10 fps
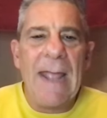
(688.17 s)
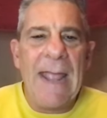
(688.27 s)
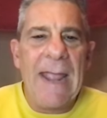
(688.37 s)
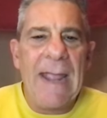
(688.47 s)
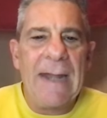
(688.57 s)

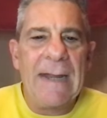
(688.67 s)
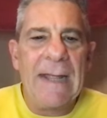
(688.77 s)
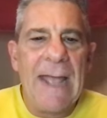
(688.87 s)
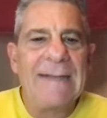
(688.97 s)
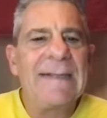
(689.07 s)
And
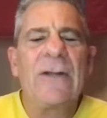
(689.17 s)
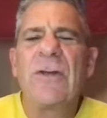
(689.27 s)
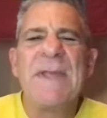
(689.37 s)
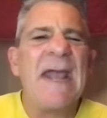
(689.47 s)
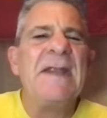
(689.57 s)
I said it
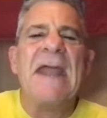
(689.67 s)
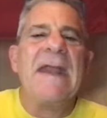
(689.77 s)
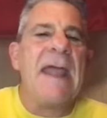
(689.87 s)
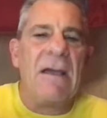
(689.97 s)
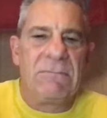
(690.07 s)
could be any day
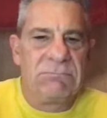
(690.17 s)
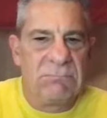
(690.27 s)
now